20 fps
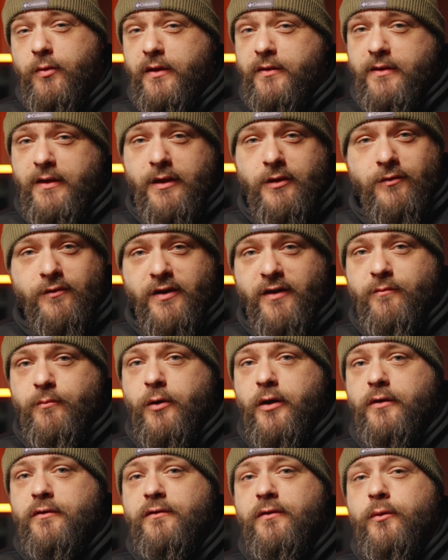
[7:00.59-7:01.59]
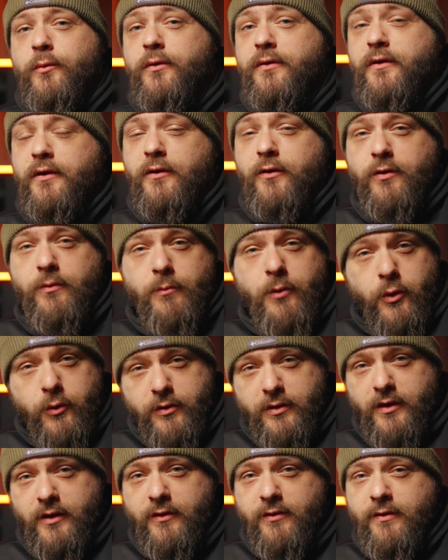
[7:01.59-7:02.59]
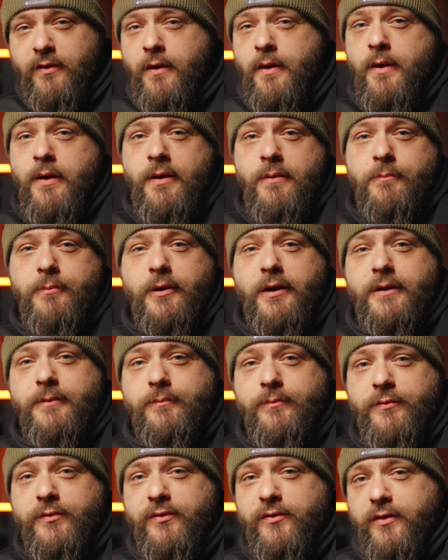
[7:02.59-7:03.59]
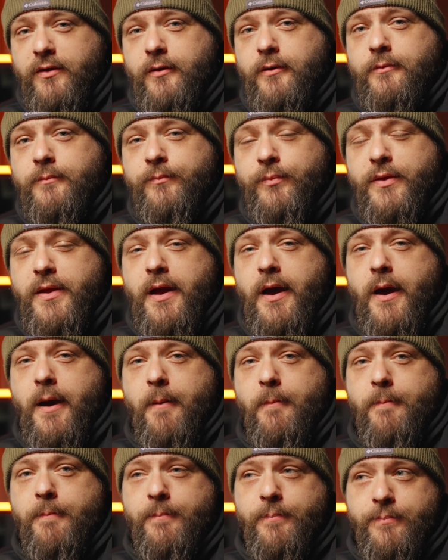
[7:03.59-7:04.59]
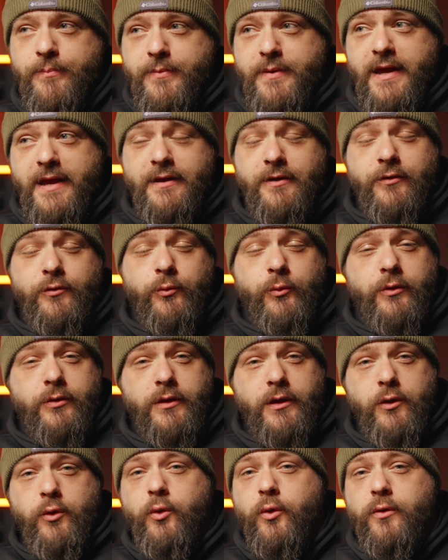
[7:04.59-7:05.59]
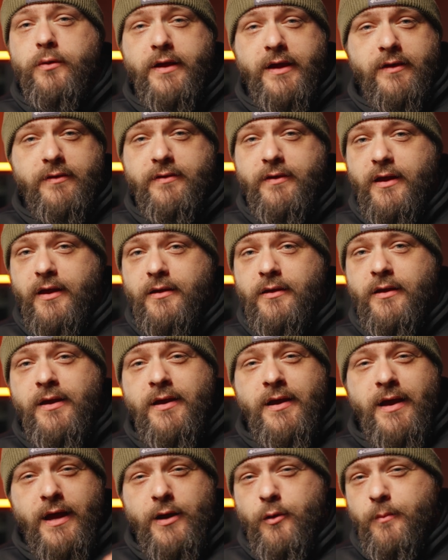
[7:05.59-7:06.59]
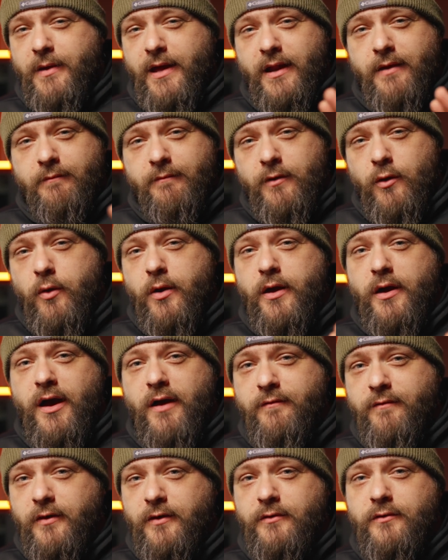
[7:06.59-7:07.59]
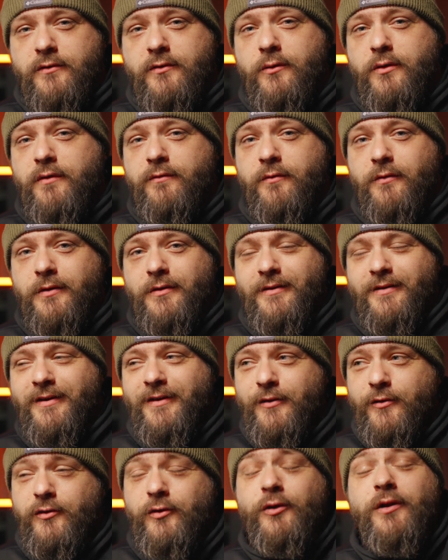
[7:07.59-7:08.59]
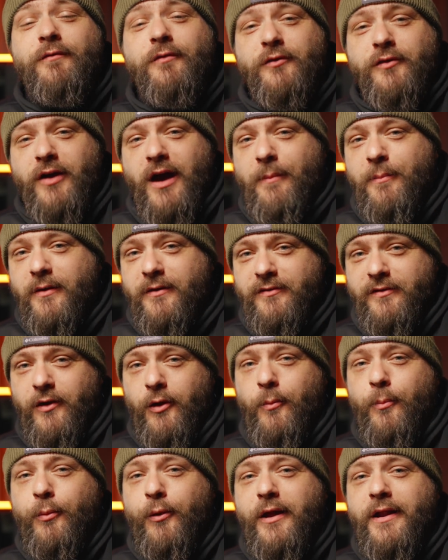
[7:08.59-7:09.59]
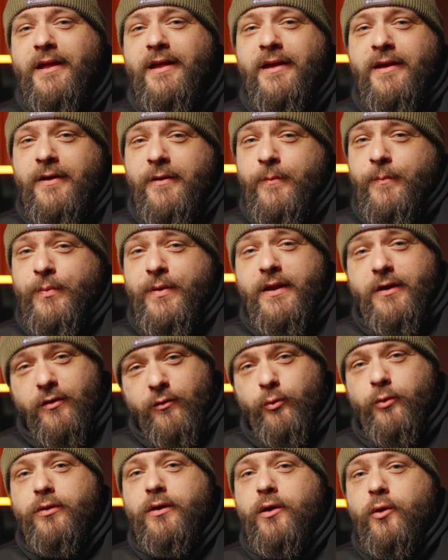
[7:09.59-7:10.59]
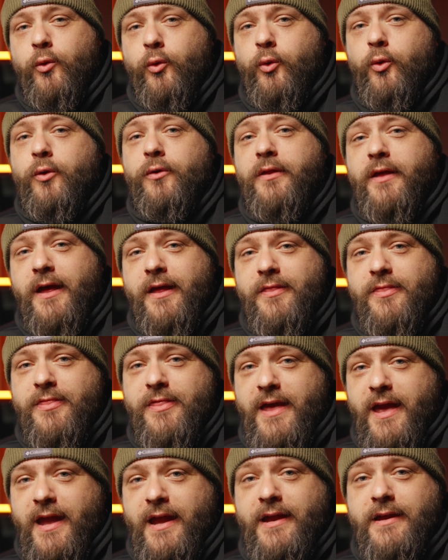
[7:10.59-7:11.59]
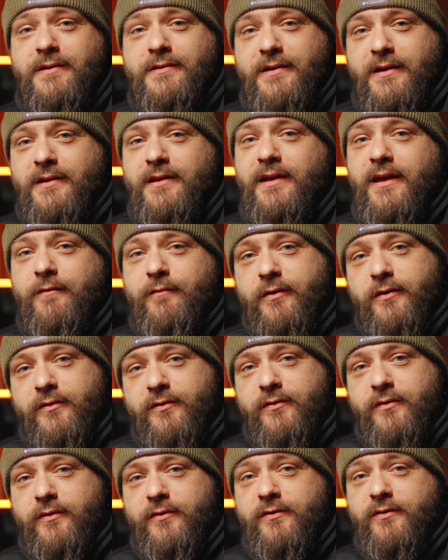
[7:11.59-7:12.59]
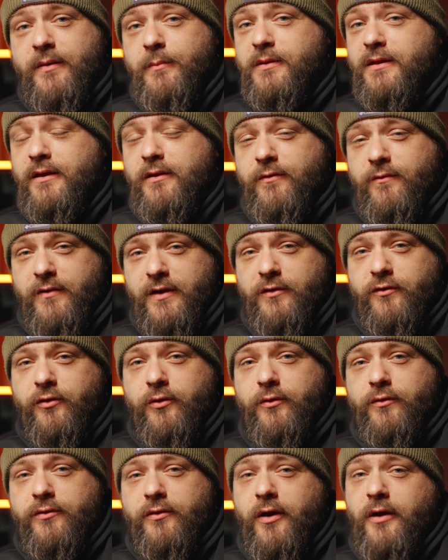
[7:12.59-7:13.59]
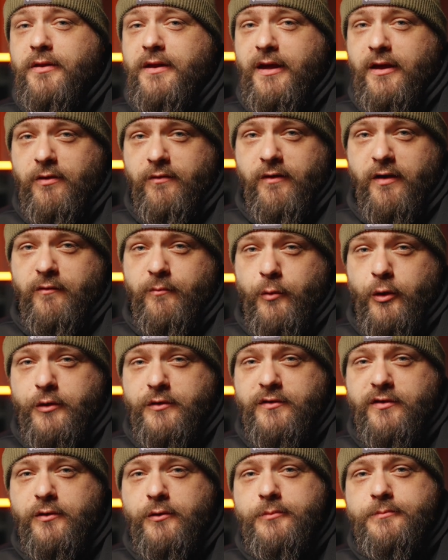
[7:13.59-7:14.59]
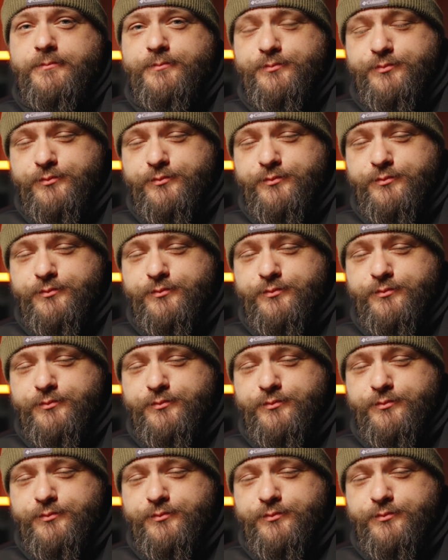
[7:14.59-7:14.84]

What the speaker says: like the S5 Mark II is going to smoke this, but still, it is really cool. Like I said, I know I'm kind of going off on two different topics here, but it is really cool that they did give us some of these features on the S5 Mark II.